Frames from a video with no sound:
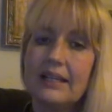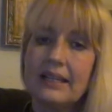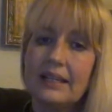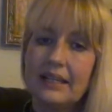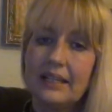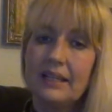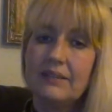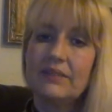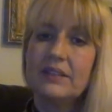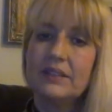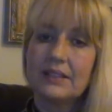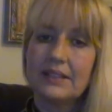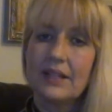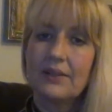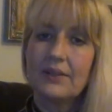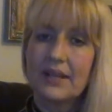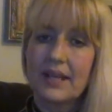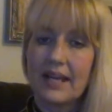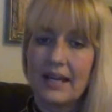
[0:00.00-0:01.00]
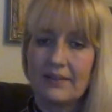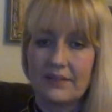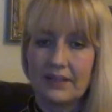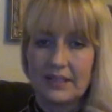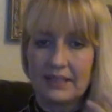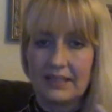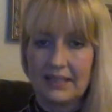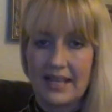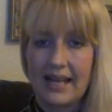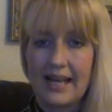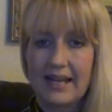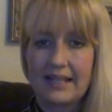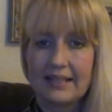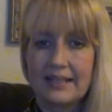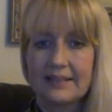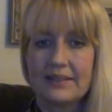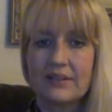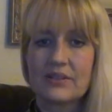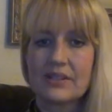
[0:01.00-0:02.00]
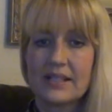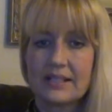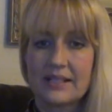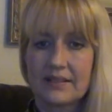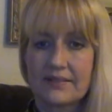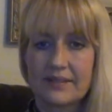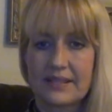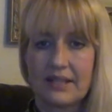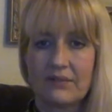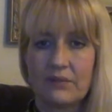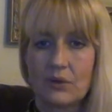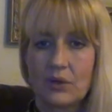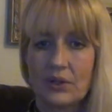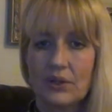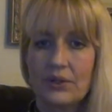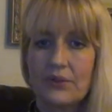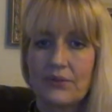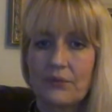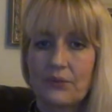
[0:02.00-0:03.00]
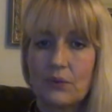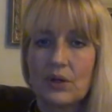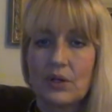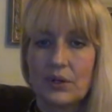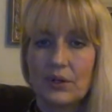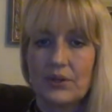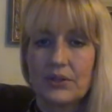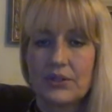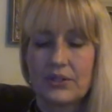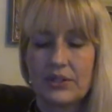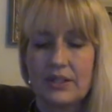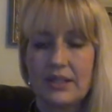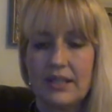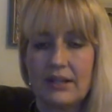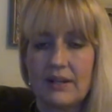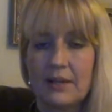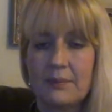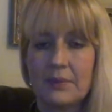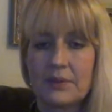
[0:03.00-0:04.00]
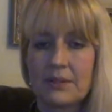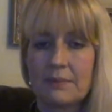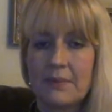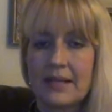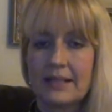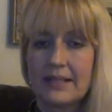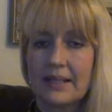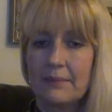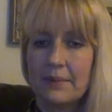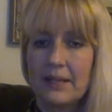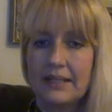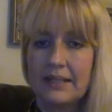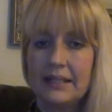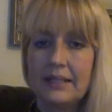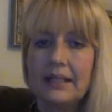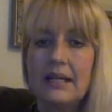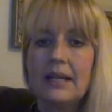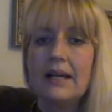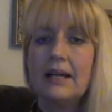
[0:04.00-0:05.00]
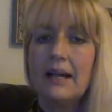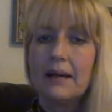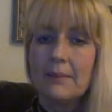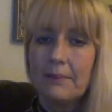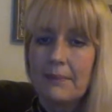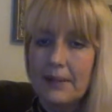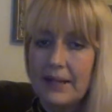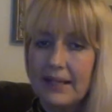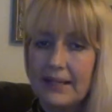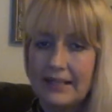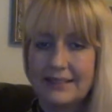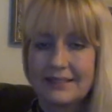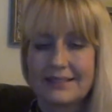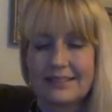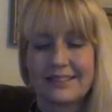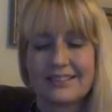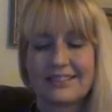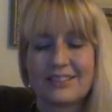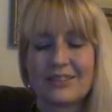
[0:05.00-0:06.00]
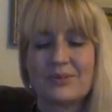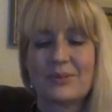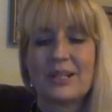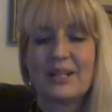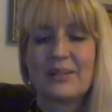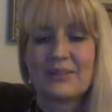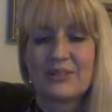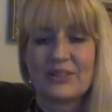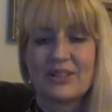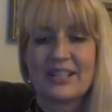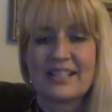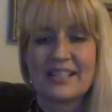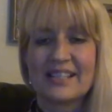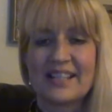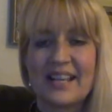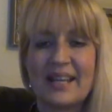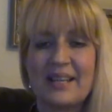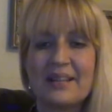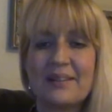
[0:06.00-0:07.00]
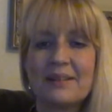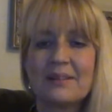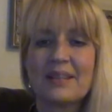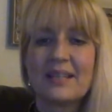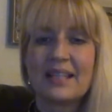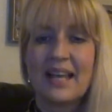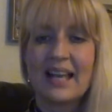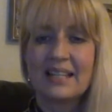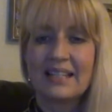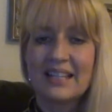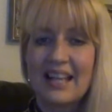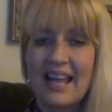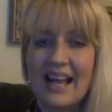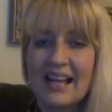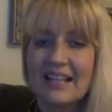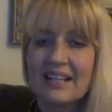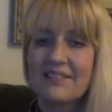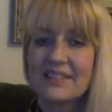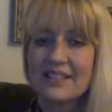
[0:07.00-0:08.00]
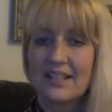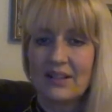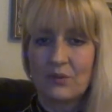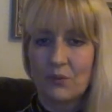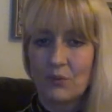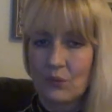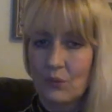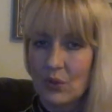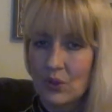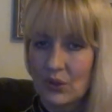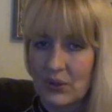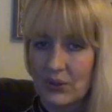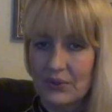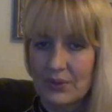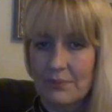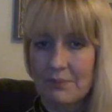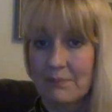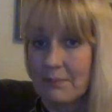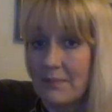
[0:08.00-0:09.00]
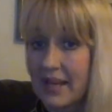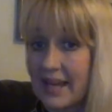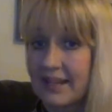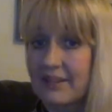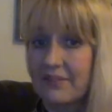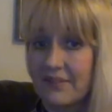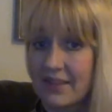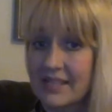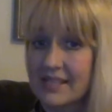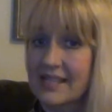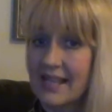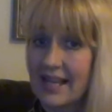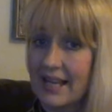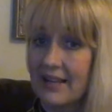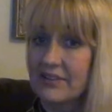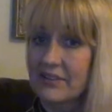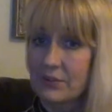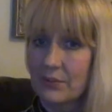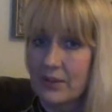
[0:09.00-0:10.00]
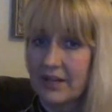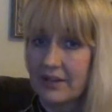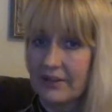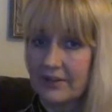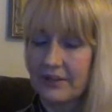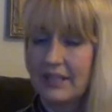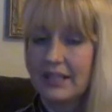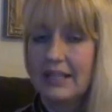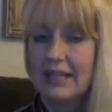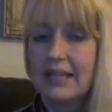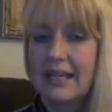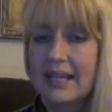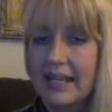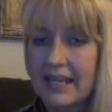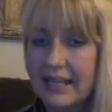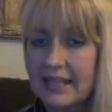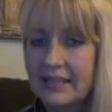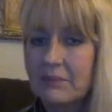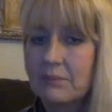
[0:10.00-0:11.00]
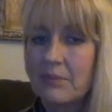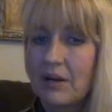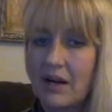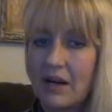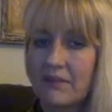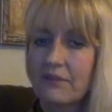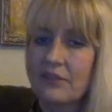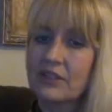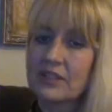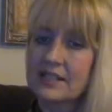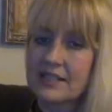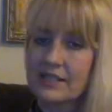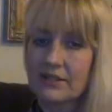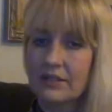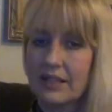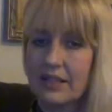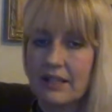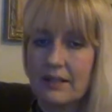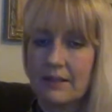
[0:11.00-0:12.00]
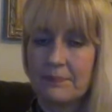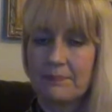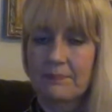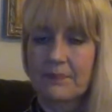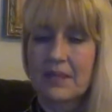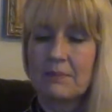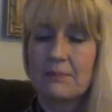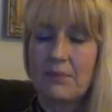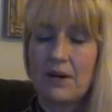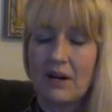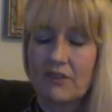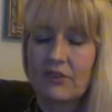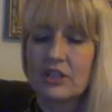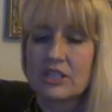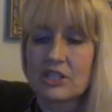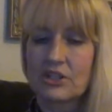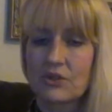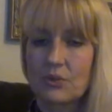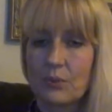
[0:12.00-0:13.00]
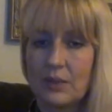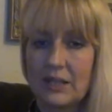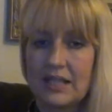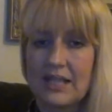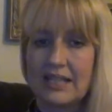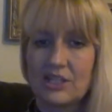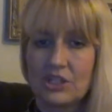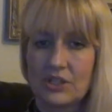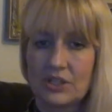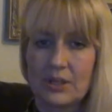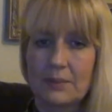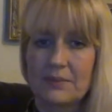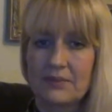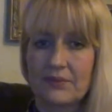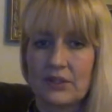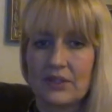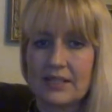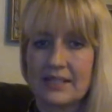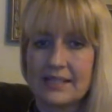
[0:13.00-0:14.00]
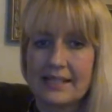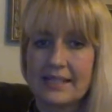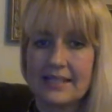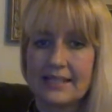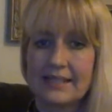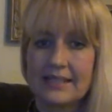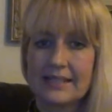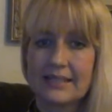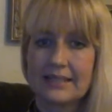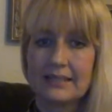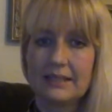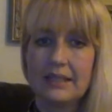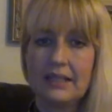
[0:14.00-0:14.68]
even though they have a lack in their sense of self-worth, they're able to make that money. But, that's what I was trying to say, that lack of self-worth manifests elsewhere, in impoverished relationships, for instance.